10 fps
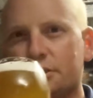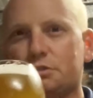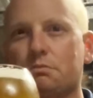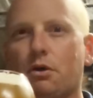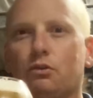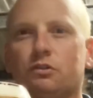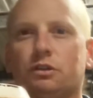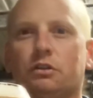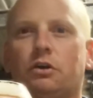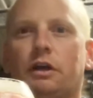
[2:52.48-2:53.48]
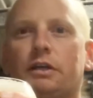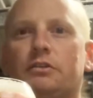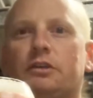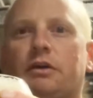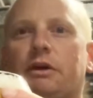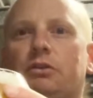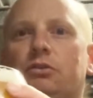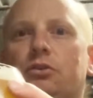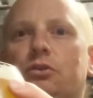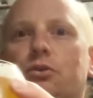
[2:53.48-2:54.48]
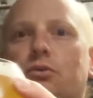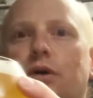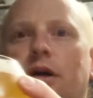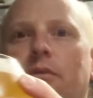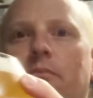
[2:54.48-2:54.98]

Smells like it's going to